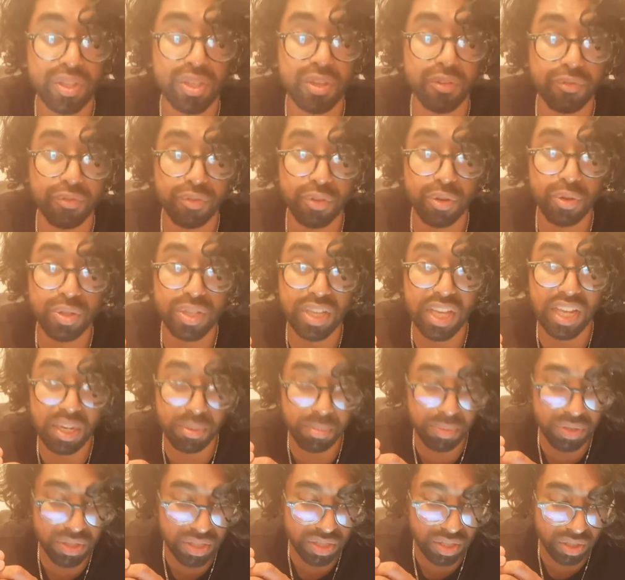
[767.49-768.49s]
to fuse
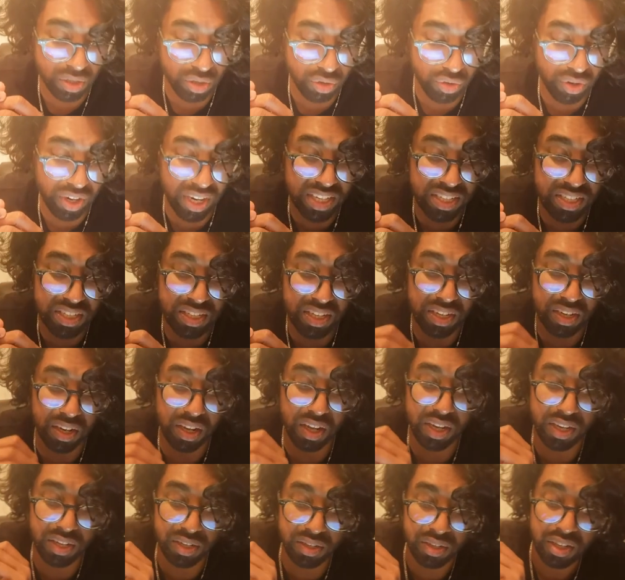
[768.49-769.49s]
elements greater than
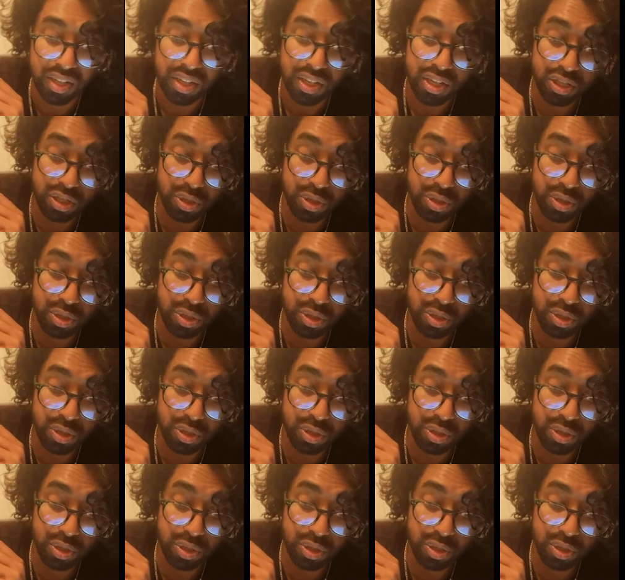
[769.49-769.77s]
iron.